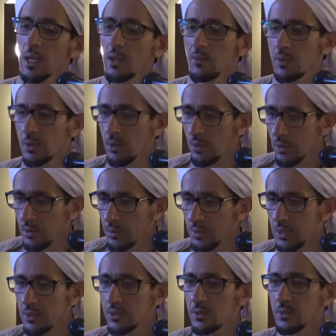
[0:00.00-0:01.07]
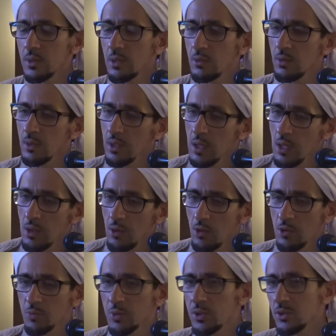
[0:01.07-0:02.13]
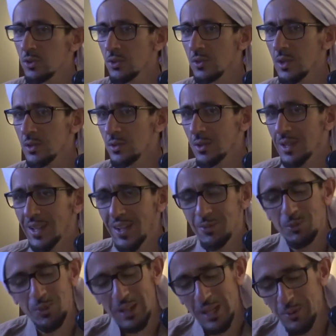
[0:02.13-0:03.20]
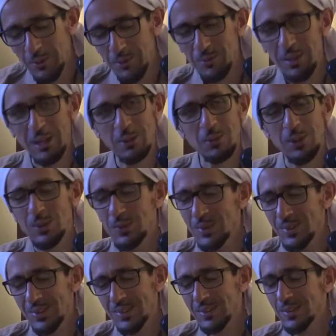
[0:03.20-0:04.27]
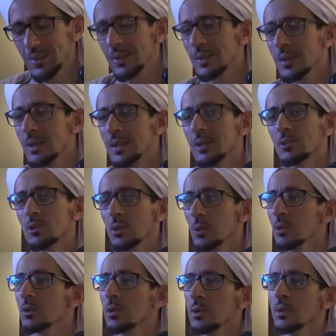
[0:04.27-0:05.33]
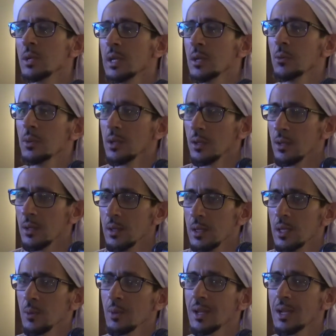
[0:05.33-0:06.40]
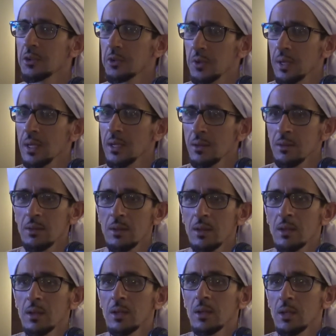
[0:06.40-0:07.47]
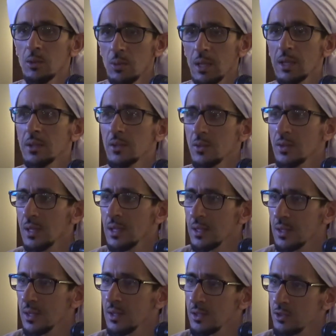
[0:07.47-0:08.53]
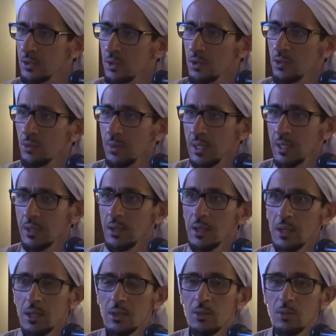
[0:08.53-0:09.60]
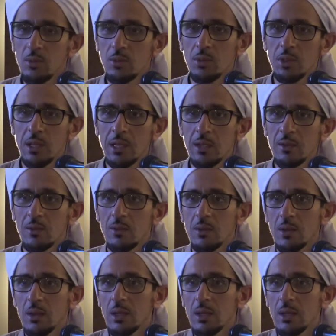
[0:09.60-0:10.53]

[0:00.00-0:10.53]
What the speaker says: If an old brother or old person says it, alhamdulillah, we smile to him. And slowly he will get trained. He will understand that that's not the way to do things.